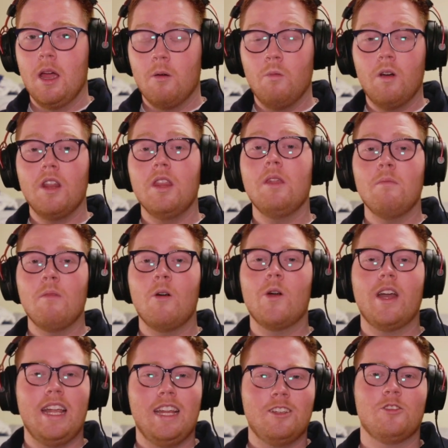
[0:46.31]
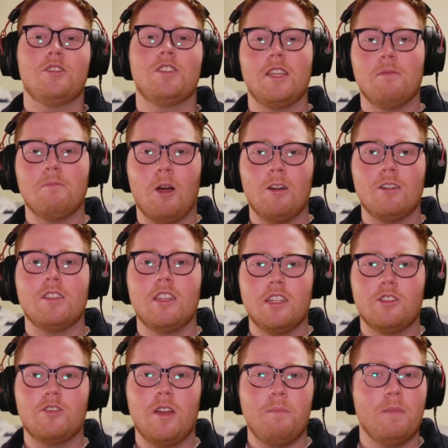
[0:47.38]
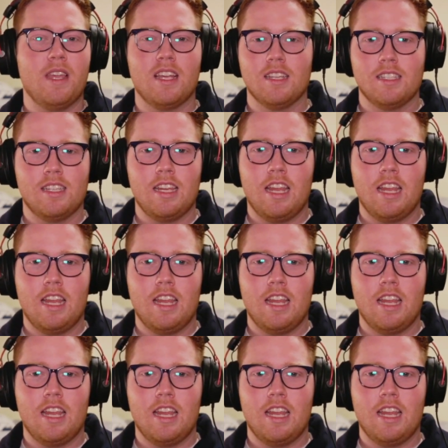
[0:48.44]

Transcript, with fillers: One of the more interesting parts of the trip because